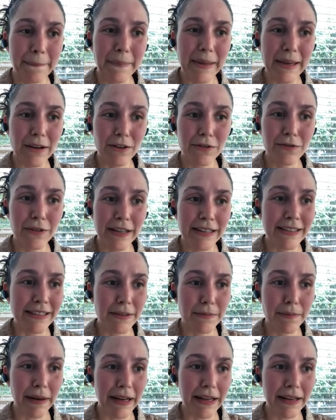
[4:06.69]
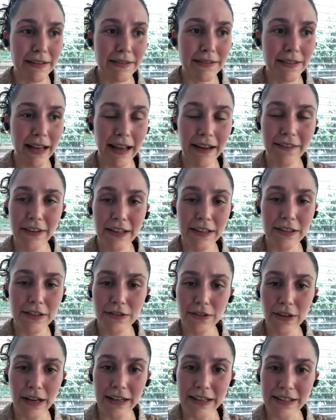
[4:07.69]
be offended by having
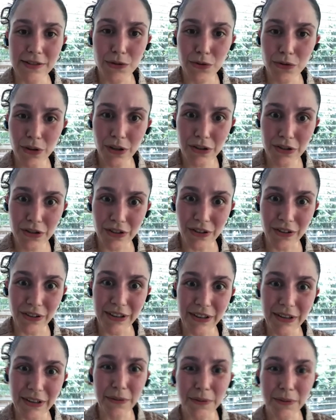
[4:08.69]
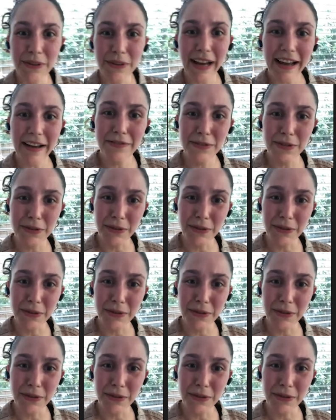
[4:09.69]
an instruction, or you wouldn't have to